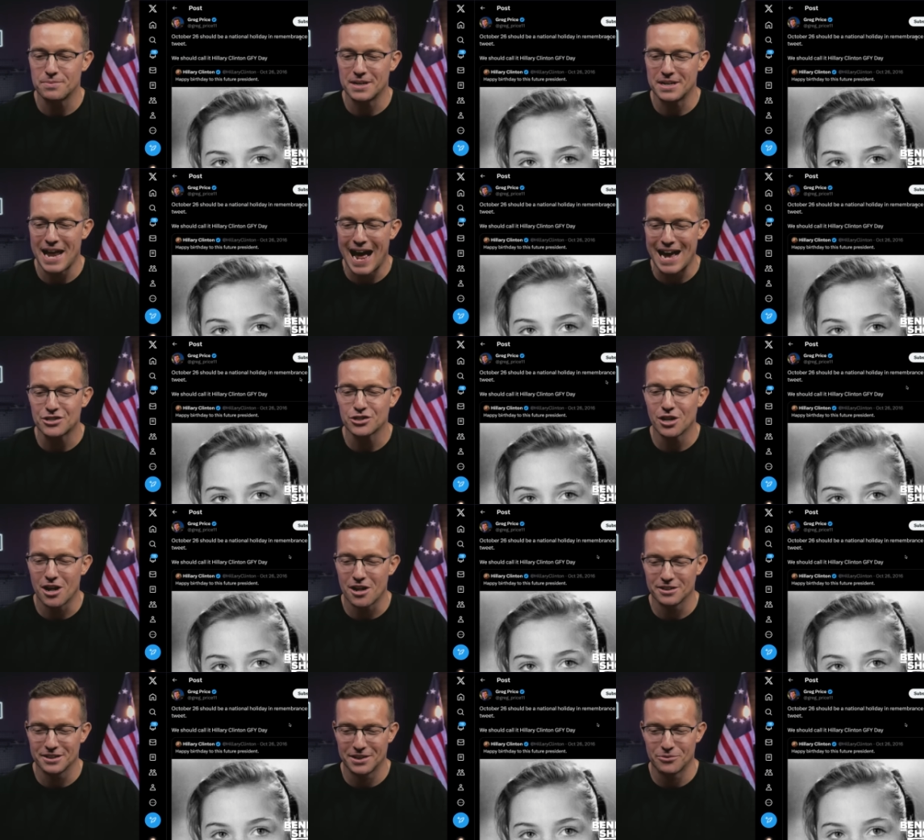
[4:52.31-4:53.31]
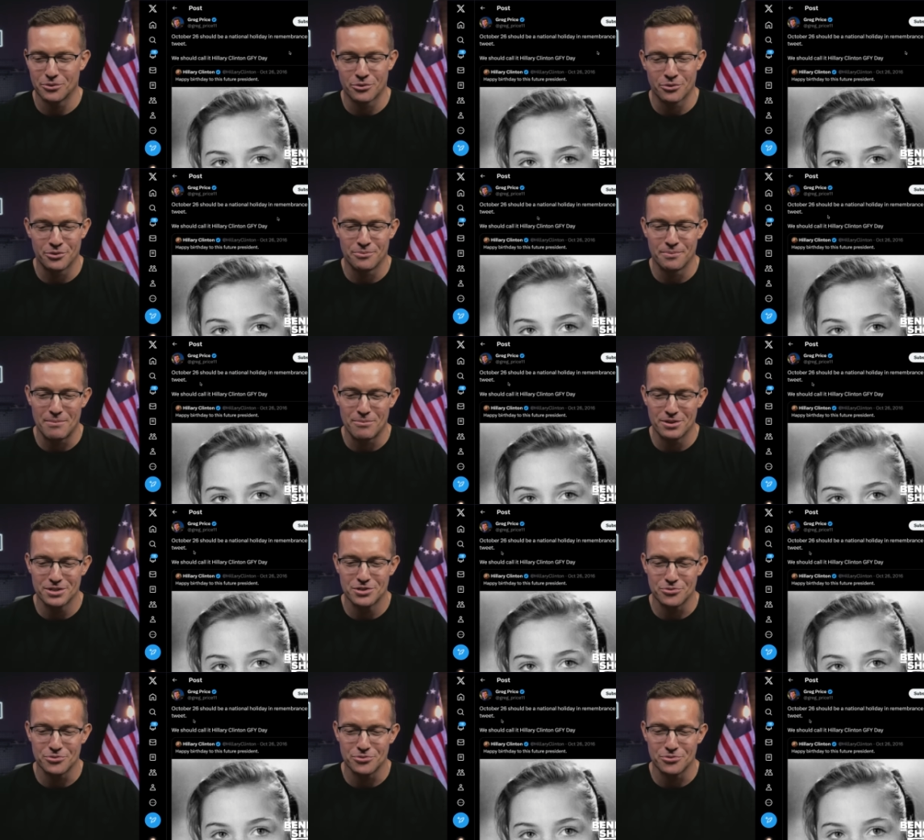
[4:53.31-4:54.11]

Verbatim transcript: be a national holiday where we remember this